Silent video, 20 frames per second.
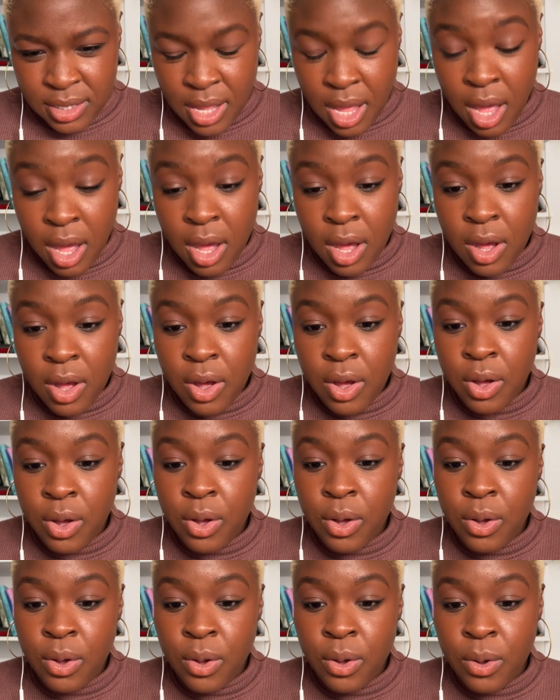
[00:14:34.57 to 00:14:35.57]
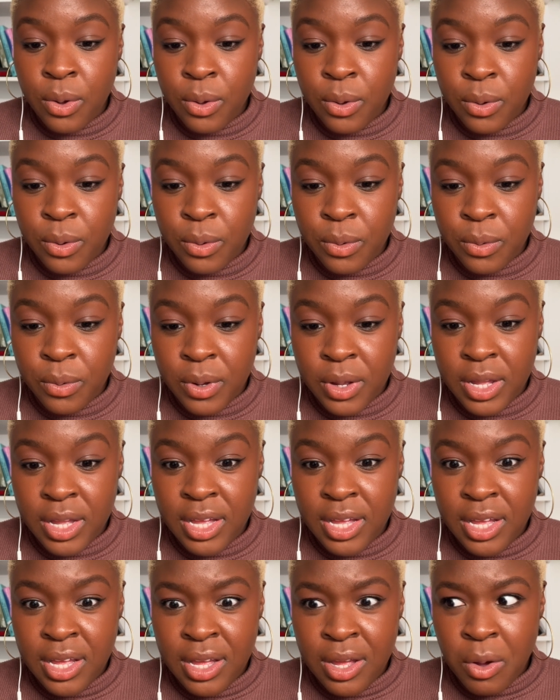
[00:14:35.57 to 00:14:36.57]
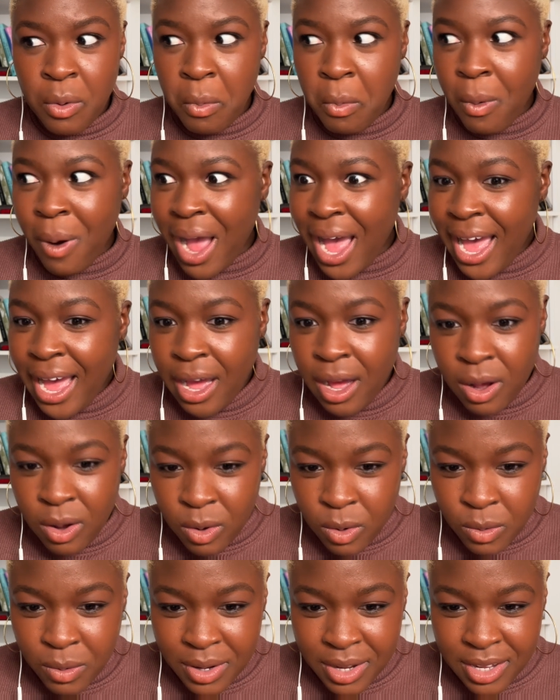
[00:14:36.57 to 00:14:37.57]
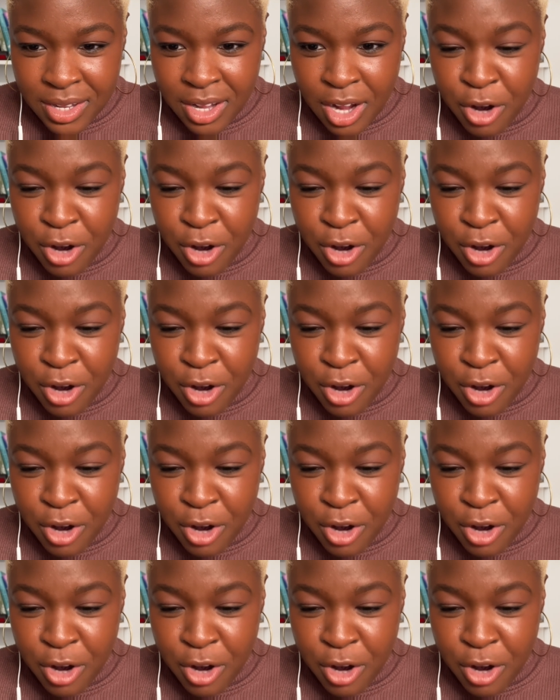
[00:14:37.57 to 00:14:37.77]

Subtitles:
Oh. Wow.